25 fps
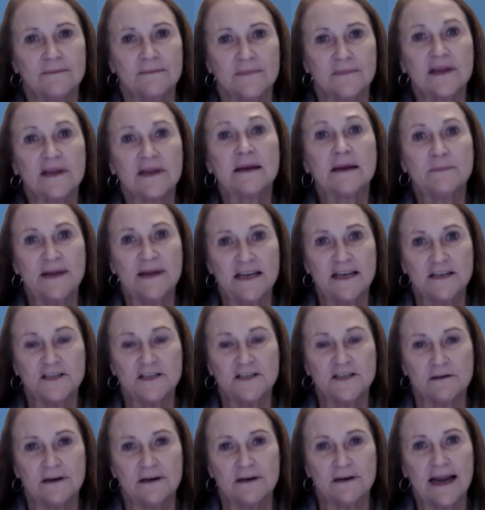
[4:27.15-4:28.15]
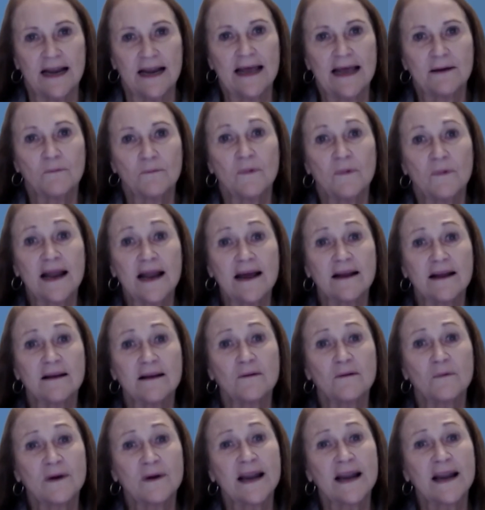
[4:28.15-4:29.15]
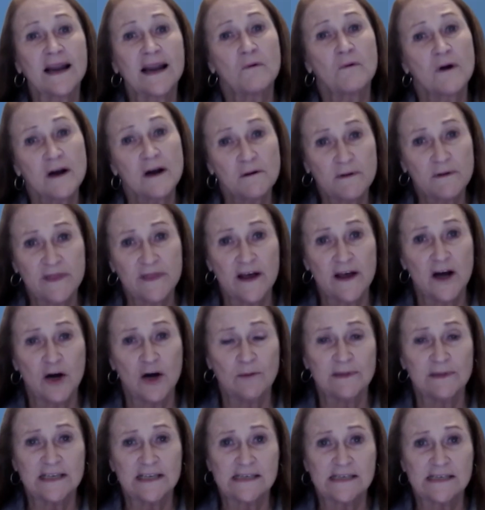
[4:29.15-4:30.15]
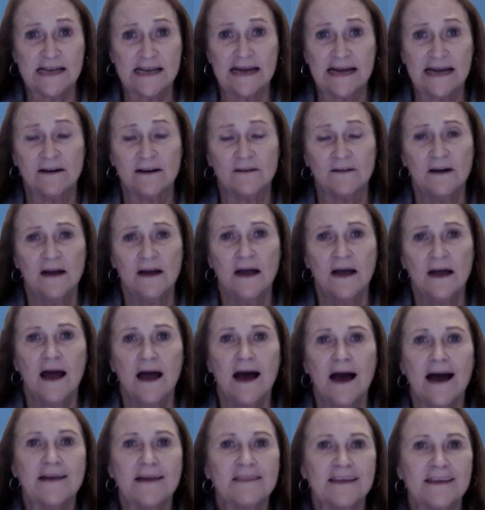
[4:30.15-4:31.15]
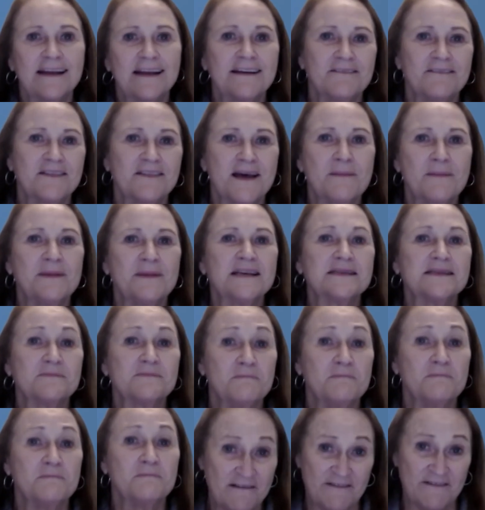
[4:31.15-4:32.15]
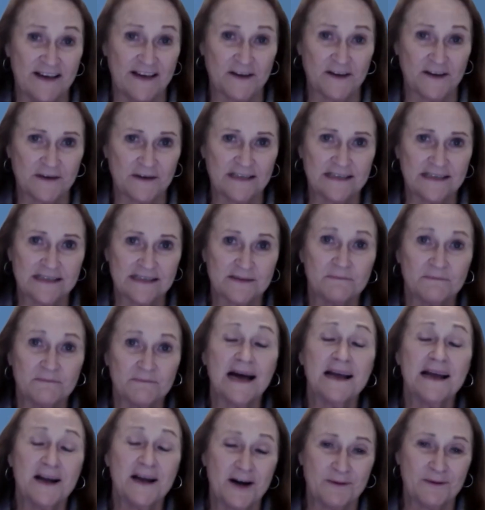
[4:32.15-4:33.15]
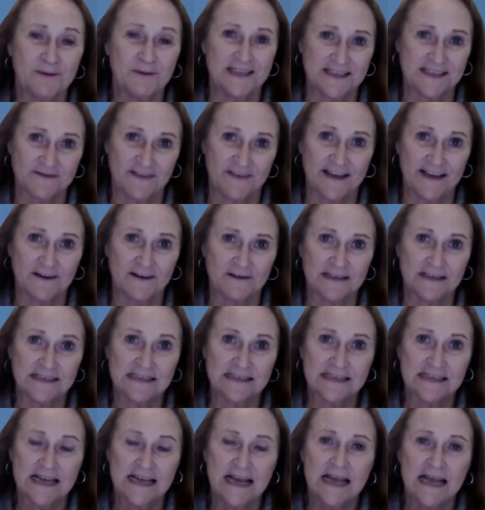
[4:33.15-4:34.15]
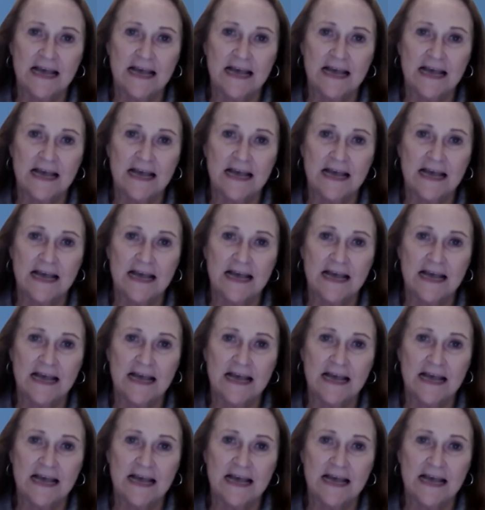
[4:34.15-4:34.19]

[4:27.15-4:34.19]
led me to do it. And when I work with the homeless now, I think of them as my veterans, my homeless veterans.